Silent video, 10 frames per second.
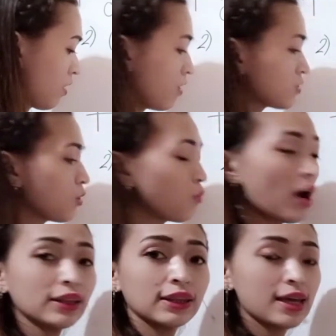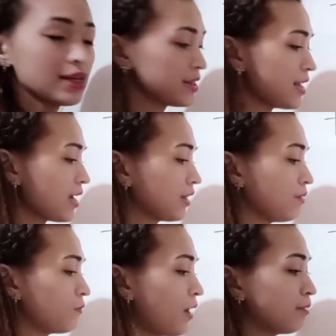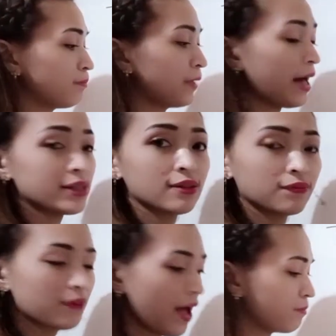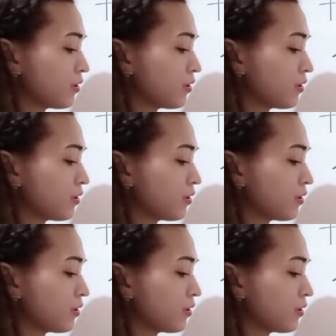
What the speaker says: So what is negative 1 plus 5?